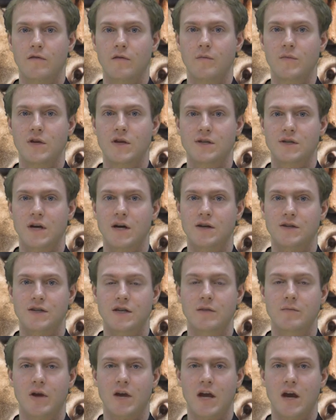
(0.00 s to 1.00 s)
From the entire
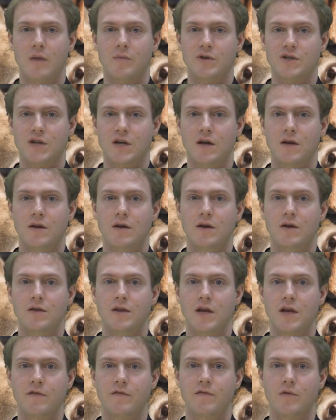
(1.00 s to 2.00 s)
team at Copper John,
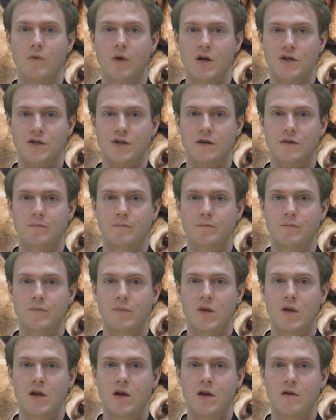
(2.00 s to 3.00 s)
thank you for watching.
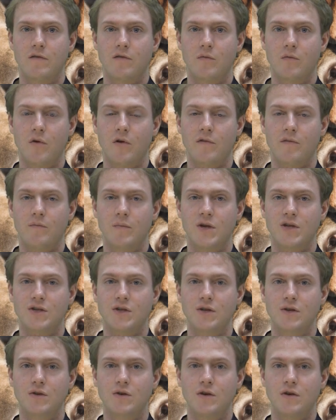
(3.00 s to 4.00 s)
For more
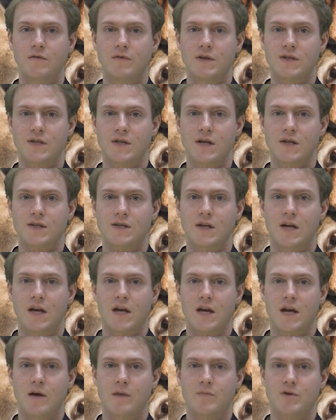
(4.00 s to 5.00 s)
information, you can visit us
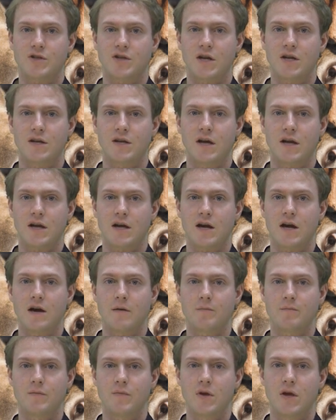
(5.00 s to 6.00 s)
at
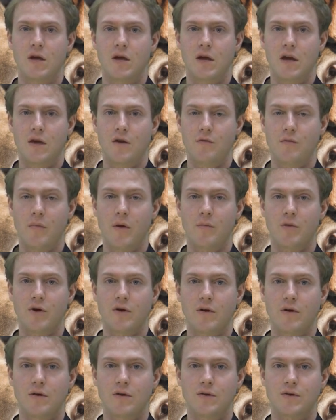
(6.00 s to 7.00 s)
copperjohn.com. And
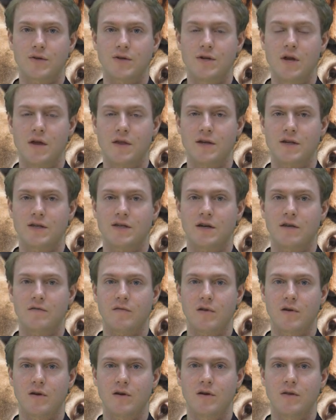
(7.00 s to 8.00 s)
remember, there's nothing
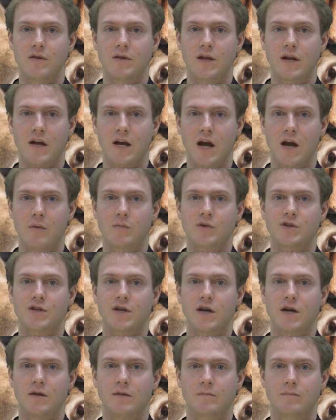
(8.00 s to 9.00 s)
tougher than a Copper
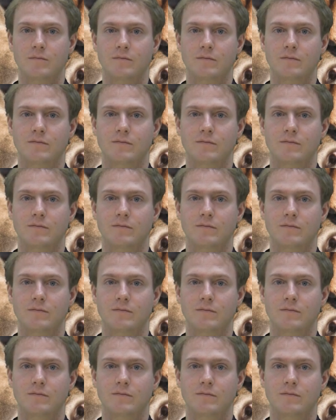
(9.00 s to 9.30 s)
John.